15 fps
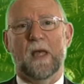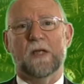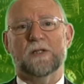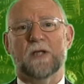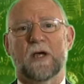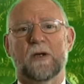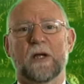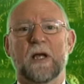
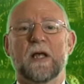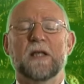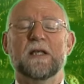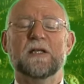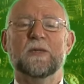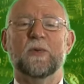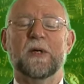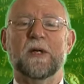So
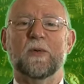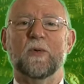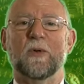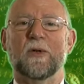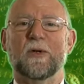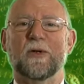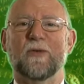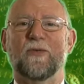this week
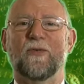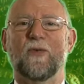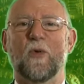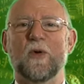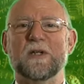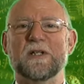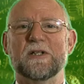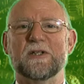we'll look at
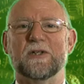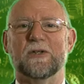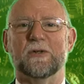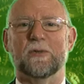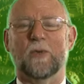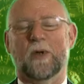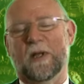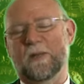
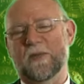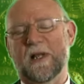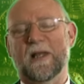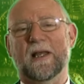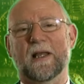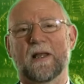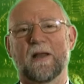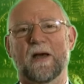42, well I'm
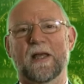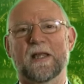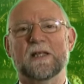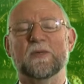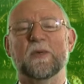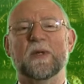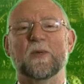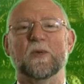telling a lie,
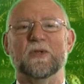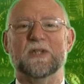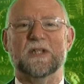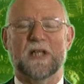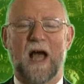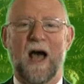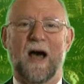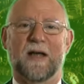this week we'll
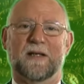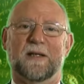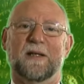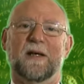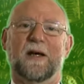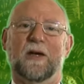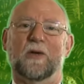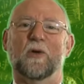start
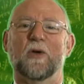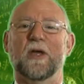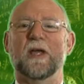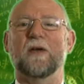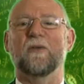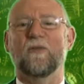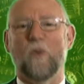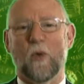at
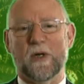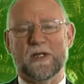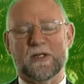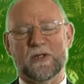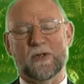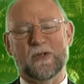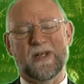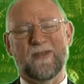looking at
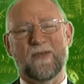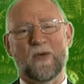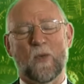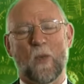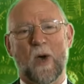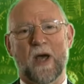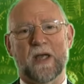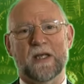42
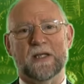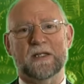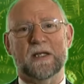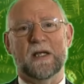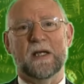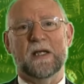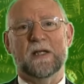different ways